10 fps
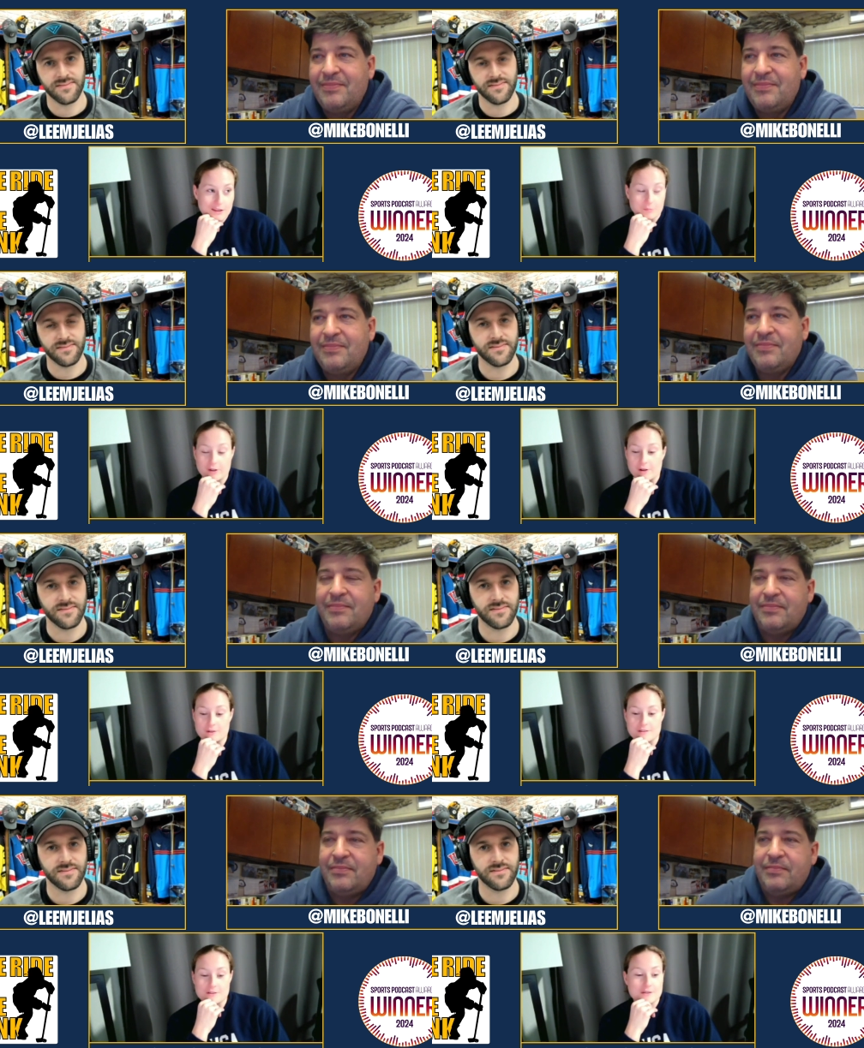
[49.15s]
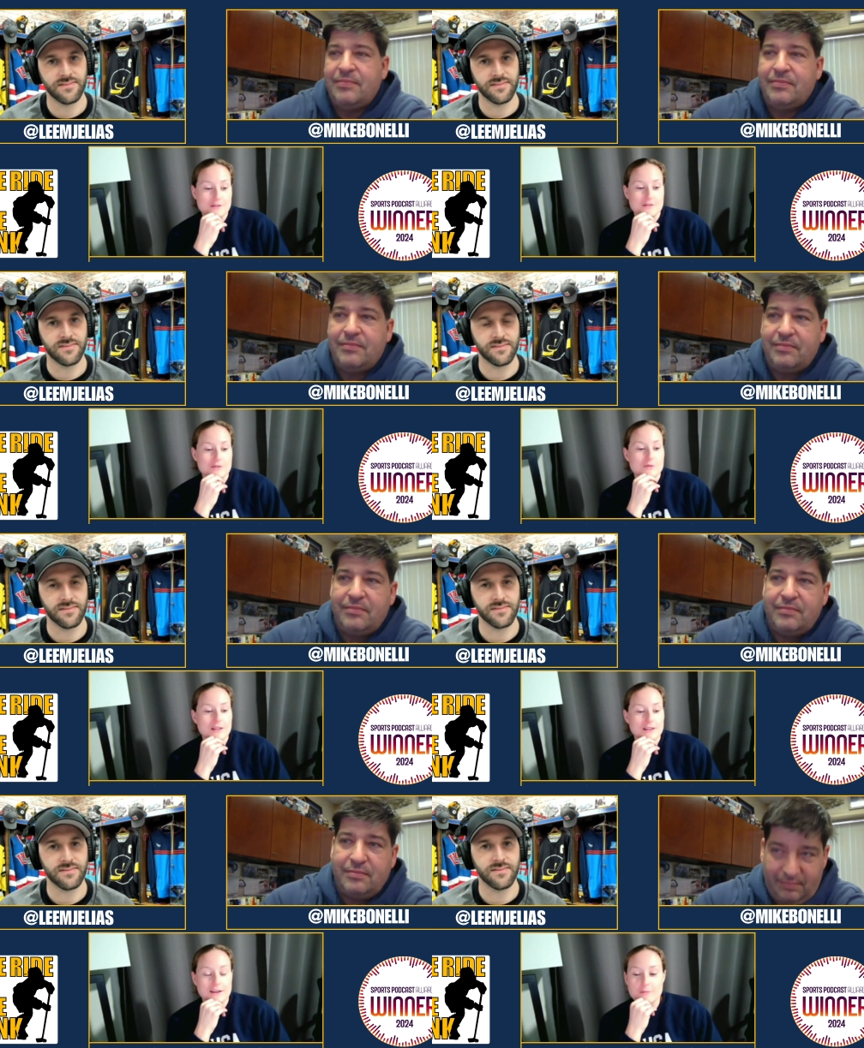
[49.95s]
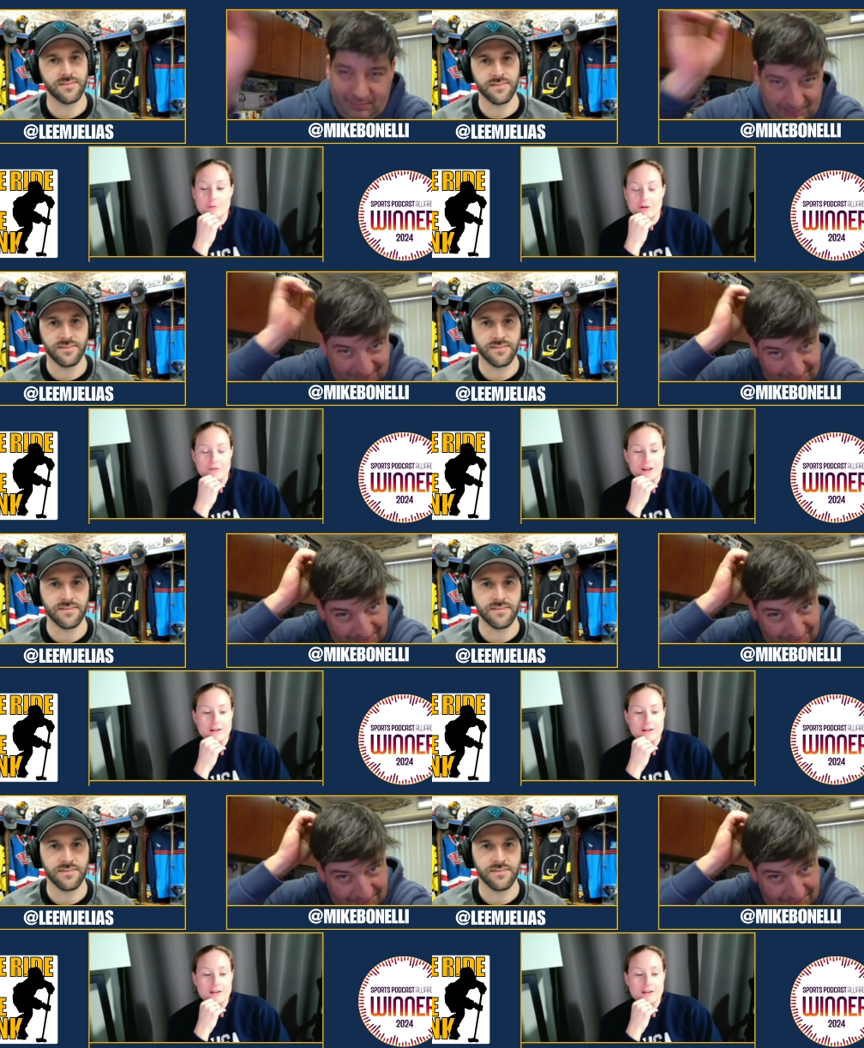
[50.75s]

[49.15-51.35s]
Speaker 1: pros and just assume that they're motivated